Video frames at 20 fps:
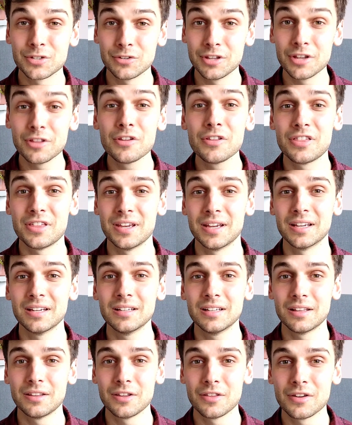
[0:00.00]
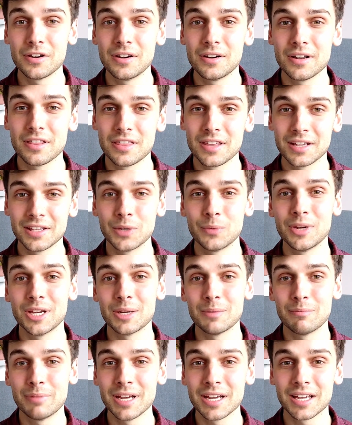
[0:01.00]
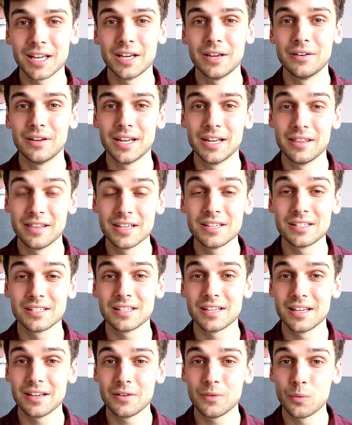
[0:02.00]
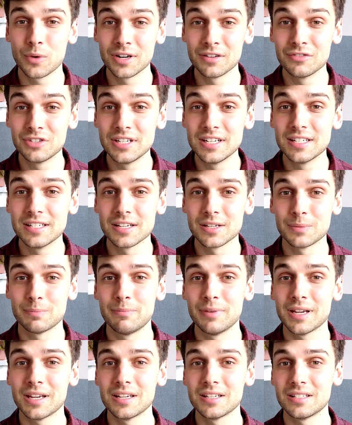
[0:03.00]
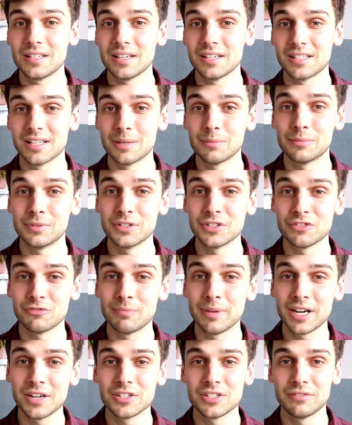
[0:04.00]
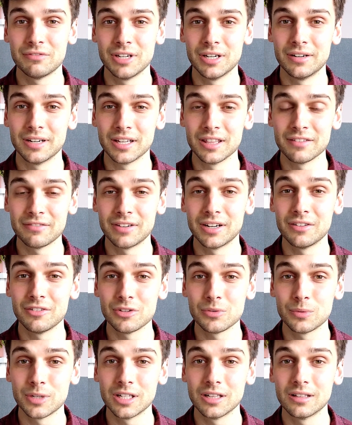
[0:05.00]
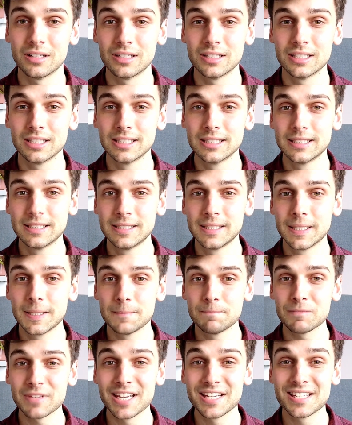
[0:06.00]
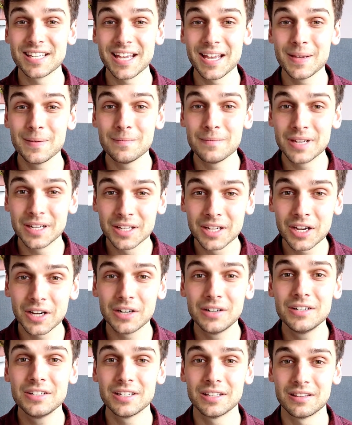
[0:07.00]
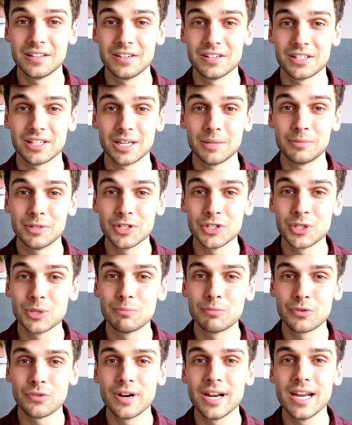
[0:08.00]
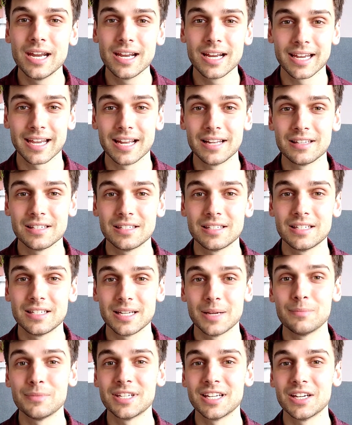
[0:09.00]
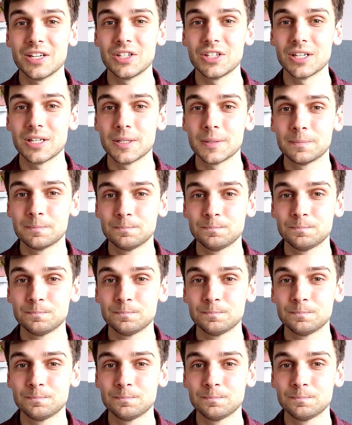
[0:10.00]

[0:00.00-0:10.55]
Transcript: so the other thing, the other thing that we can pick out in this one of Jesus' biggest examples of persevering in the Father's will is him encouraging the disciples to pray against temptation.